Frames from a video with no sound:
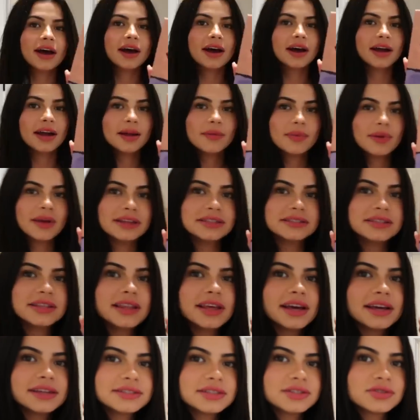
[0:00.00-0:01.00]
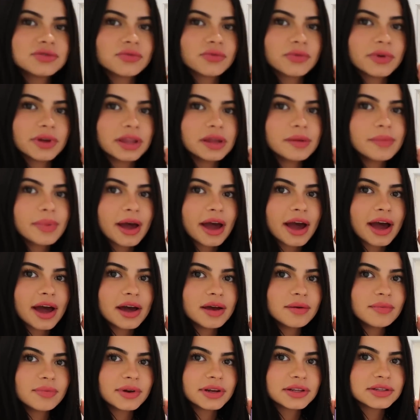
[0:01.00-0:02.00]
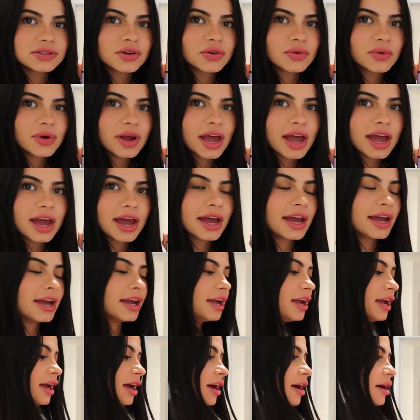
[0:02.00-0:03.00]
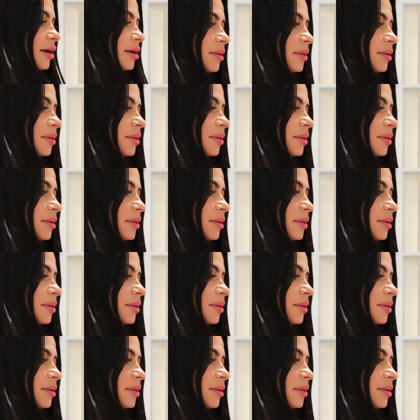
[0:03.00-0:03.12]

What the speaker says: I painted this. It's really bad, but it's okay.